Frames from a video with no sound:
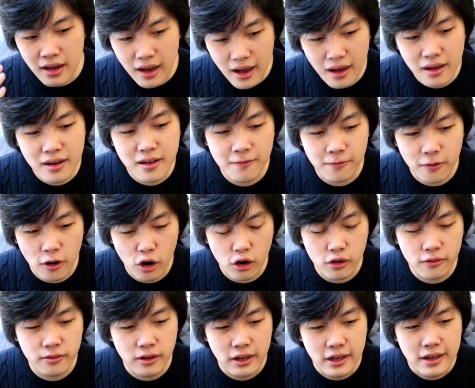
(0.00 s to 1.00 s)

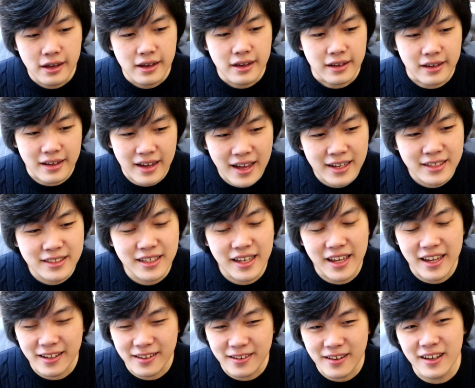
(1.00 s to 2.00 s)
unevolved, yes,
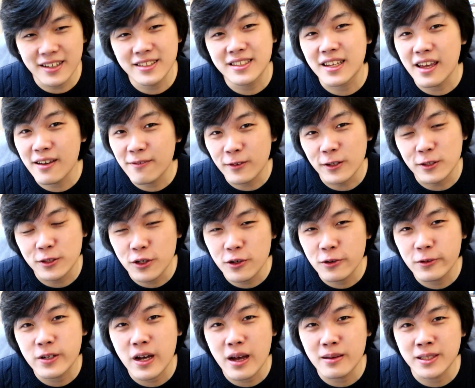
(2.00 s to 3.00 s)
it does give the
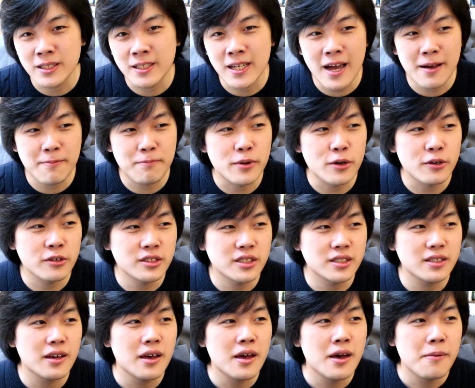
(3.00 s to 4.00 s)
2 times attack
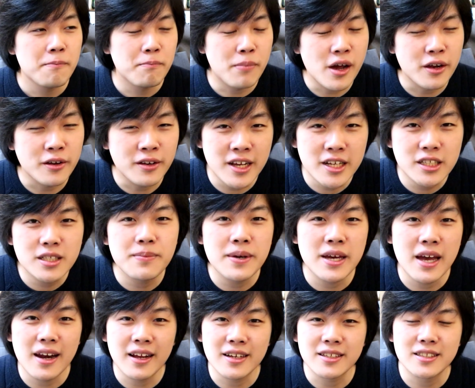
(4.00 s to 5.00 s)
boost, but you need to
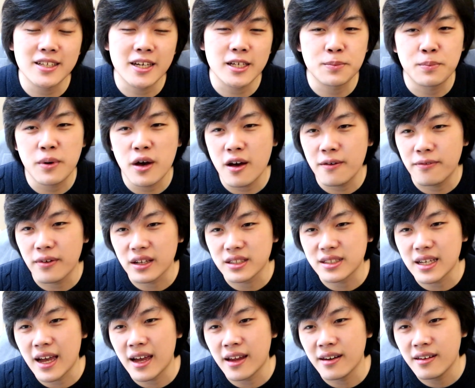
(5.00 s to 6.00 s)
be hitting 6
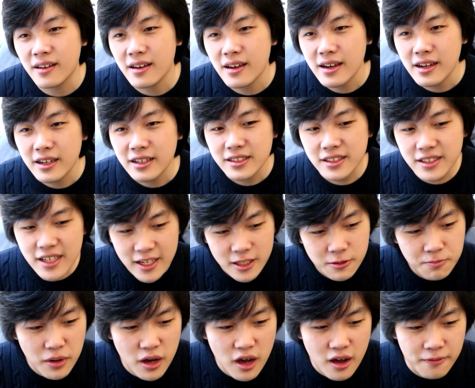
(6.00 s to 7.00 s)
perfects, and
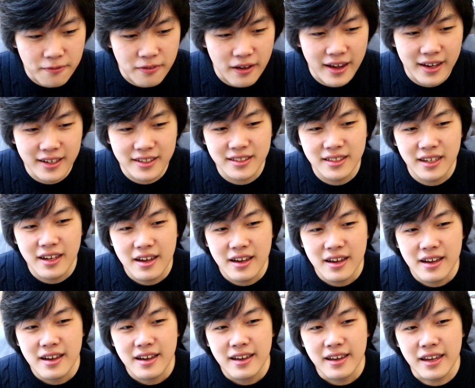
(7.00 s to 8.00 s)
6 perfects,
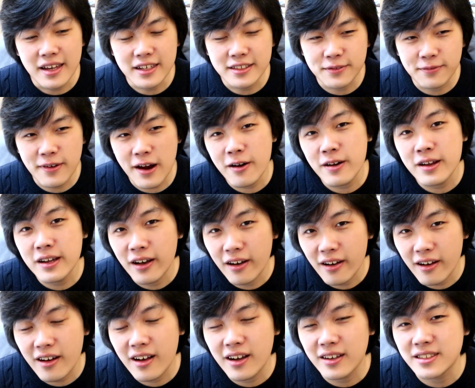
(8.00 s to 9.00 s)
it's very
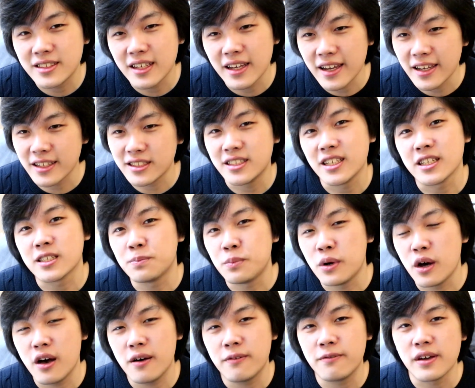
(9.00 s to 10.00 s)
hard to hit 6
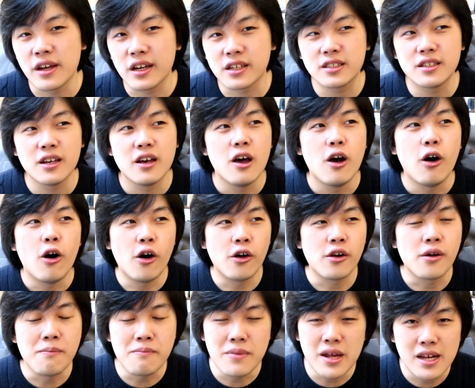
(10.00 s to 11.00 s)
perfects
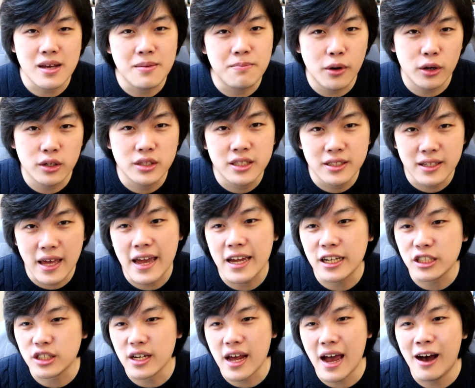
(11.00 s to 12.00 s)
on a mini boss
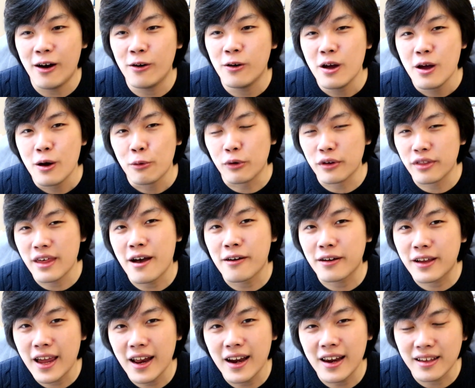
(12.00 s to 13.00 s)
stage now
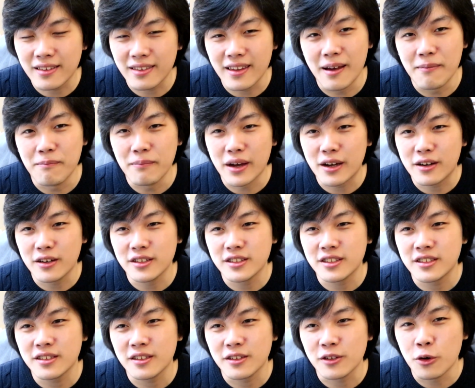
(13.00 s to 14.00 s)
without killing them,
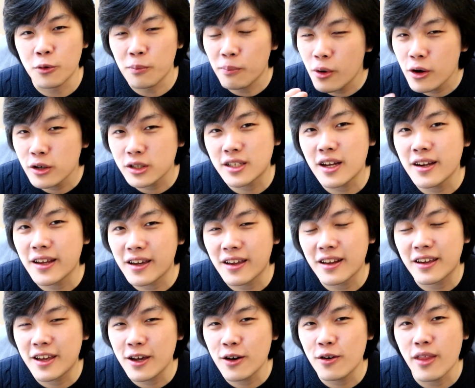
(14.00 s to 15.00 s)
because you're most likely
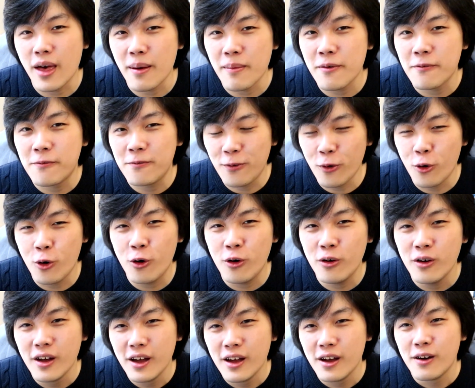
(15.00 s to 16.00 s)
going to kill them in
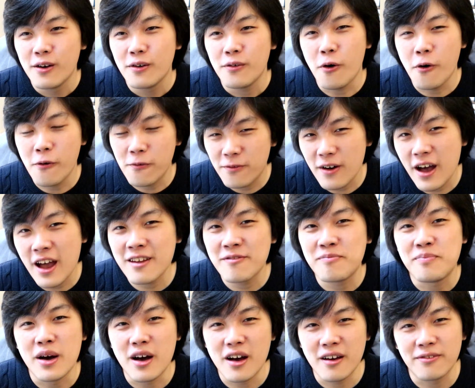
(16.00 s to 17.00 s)
4 or 5
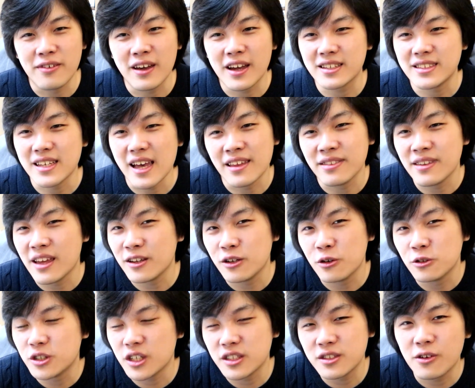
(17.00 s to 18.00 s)
perfects, and then
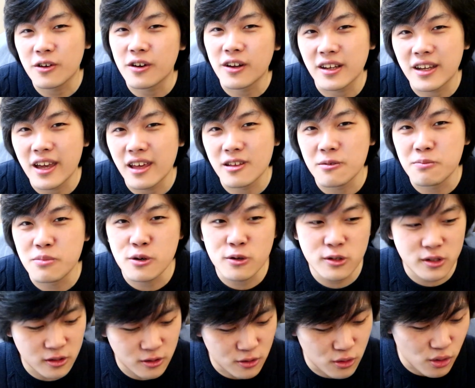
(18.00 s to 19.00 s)
you're just not going to get the
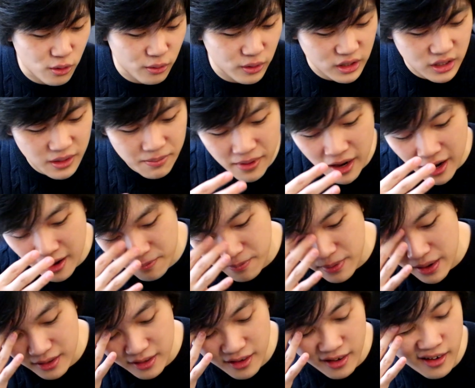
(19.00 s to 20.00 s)
boost at all, which in my
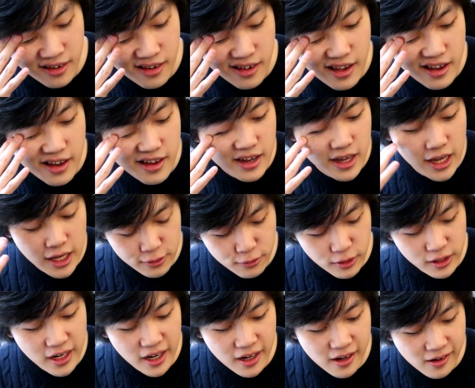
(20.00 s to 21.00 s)
opinion is
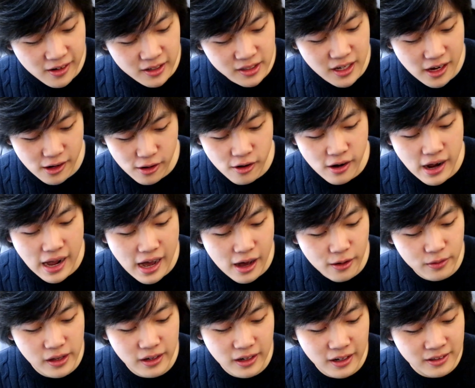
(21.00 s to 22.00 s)
ridiculous. I don't know
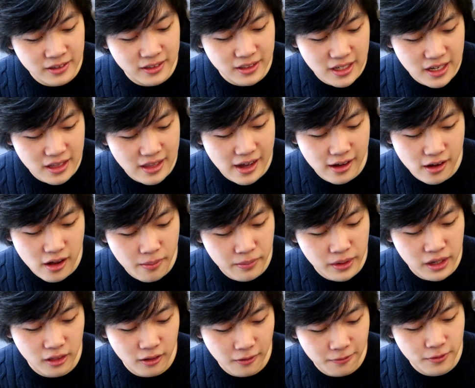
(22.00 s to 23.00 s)
how they didn't see that
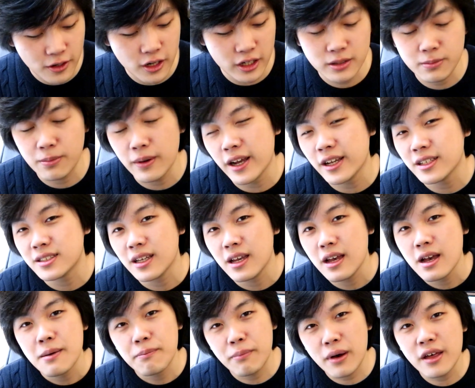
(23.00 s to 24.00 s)
coming in the first place,
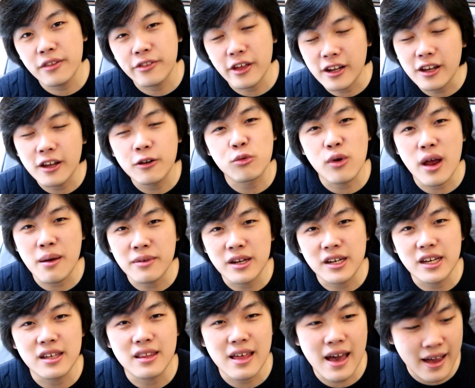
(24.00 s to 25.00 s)
but they did
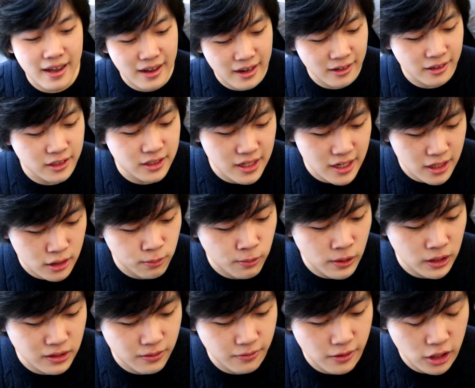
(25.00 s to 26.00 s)
remedy that in the
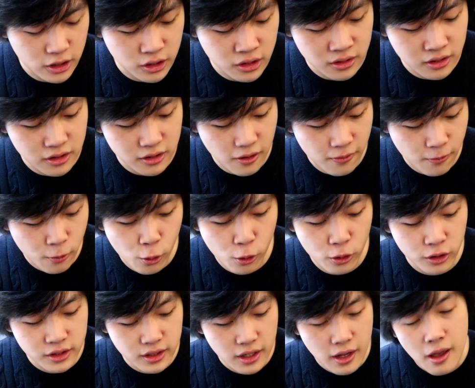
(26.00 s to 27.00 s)
6+ version, so of
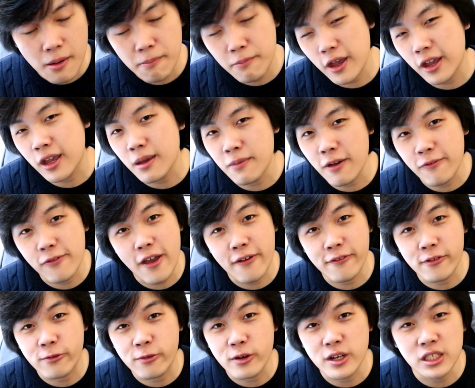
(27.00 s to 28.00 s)
course pick him if you
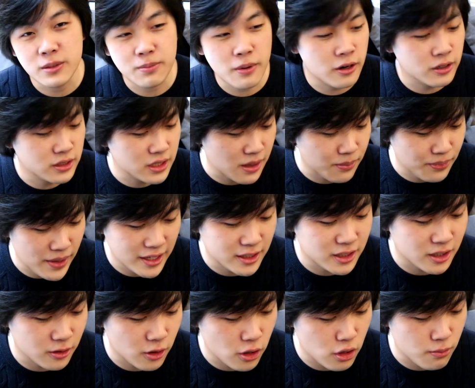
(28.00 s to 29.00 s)
have a free spirit team.
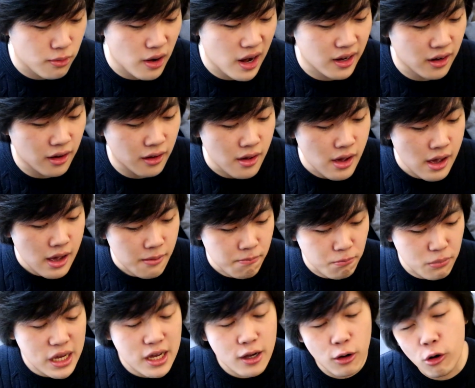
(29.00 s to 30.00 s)
That's a no-brainer.
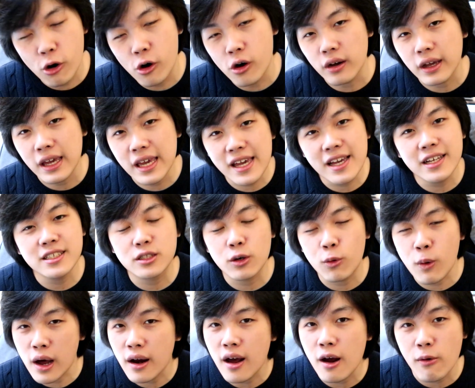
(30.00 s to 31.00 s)
Mihawk, he is the
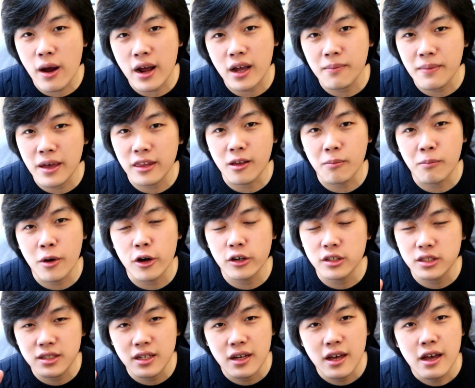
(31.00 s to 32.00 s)
one I recommend the
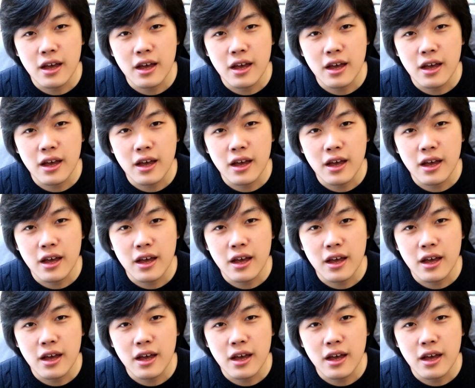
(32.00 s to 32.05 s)
most.